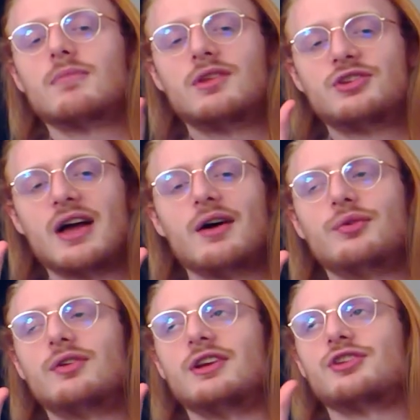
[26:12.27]

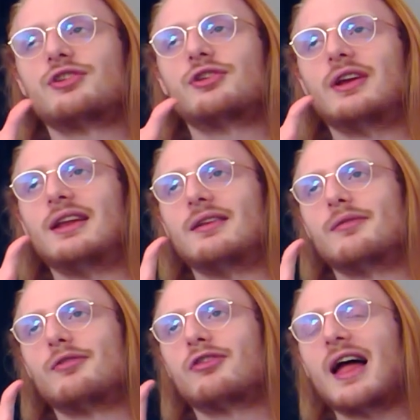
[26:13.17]
sound is
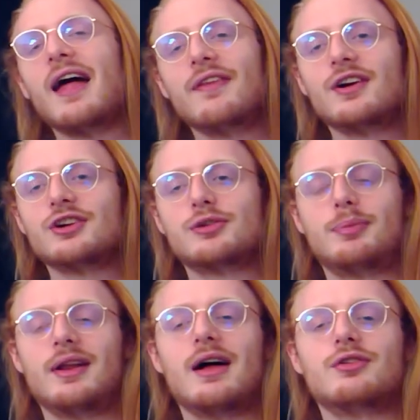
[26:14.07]
in Flanders
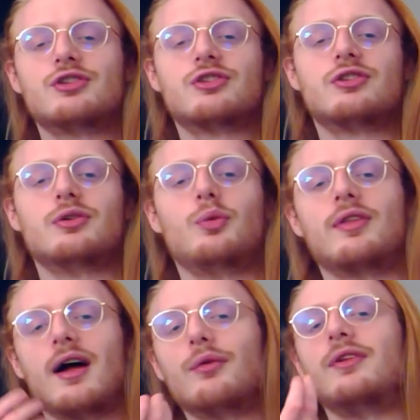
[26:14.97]
pronounced
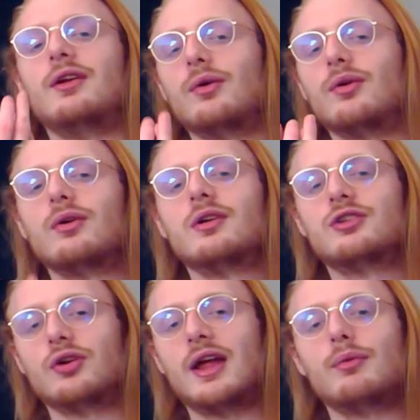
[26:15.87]
without the
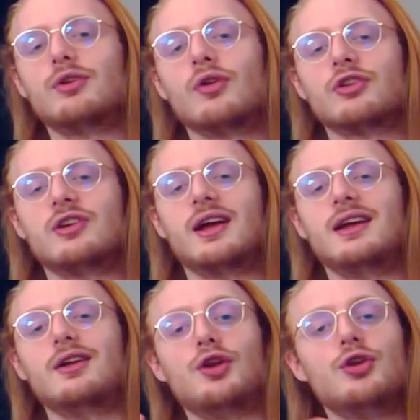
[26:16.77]
so they would not
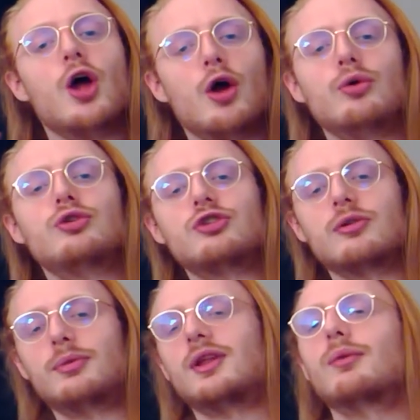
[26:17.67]
say nose,
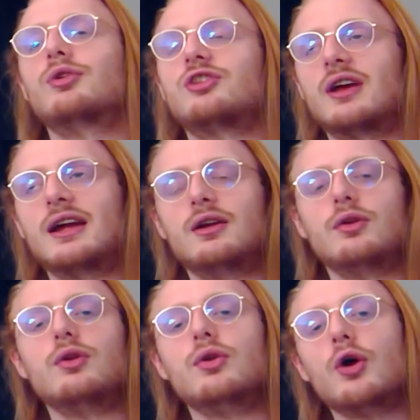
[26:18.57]
but they would say
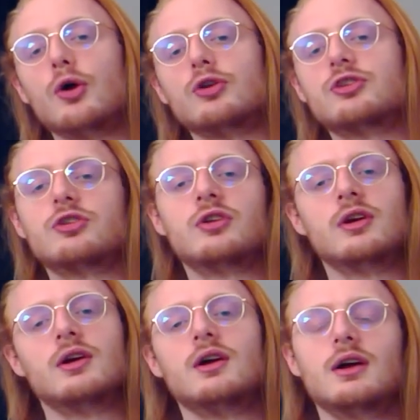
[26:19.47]
neus.
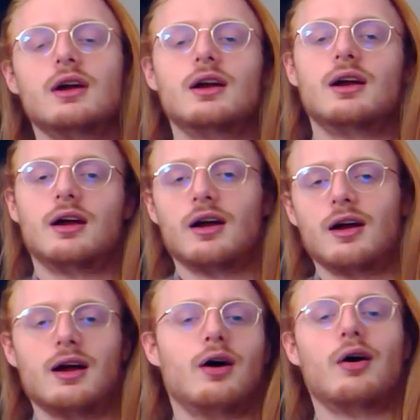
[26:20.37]

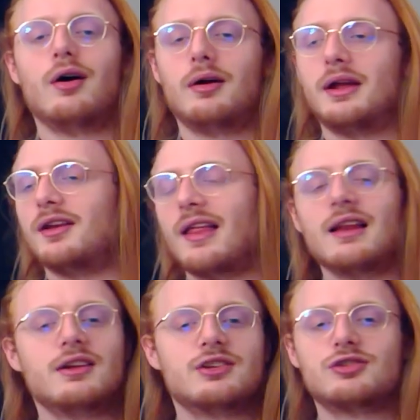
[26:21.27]
In the
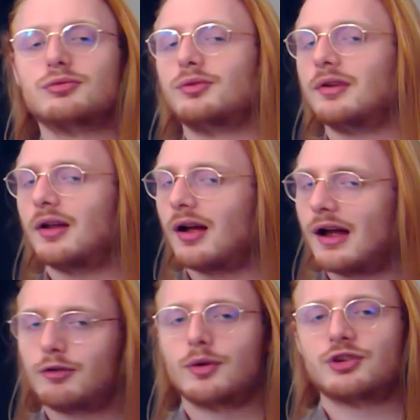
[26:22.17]
Netherlands,
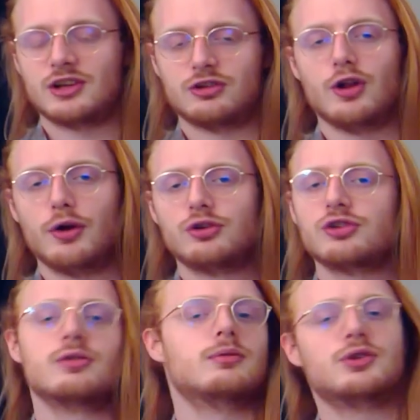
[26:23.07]
everyone says
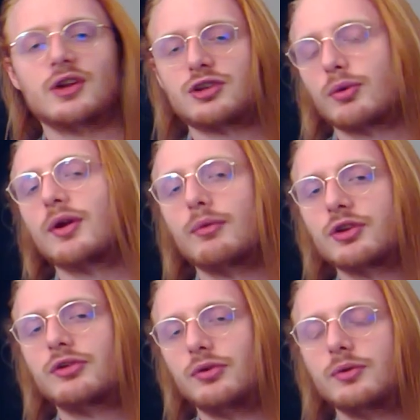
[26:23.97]
nose, so that's what I will
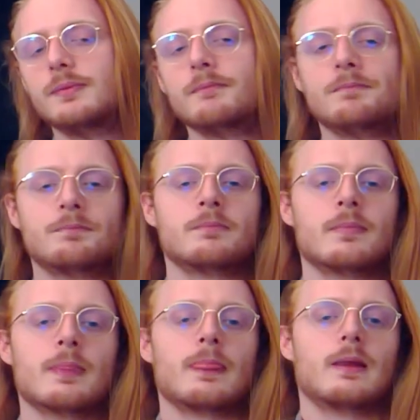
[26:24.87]
do.
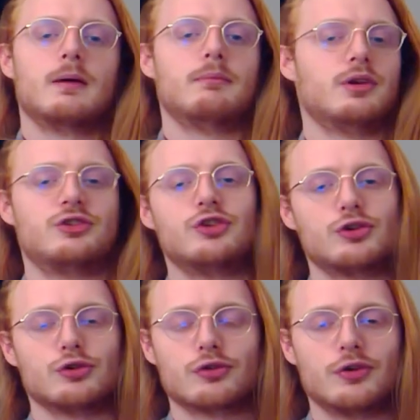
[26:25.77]
But it's just
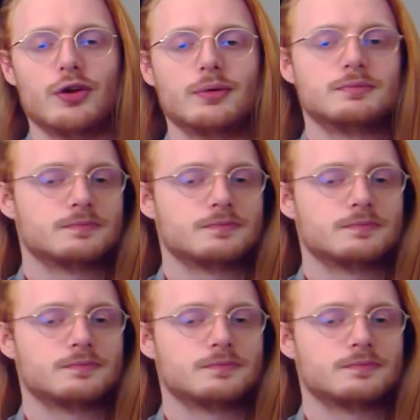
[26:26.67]
useful to know.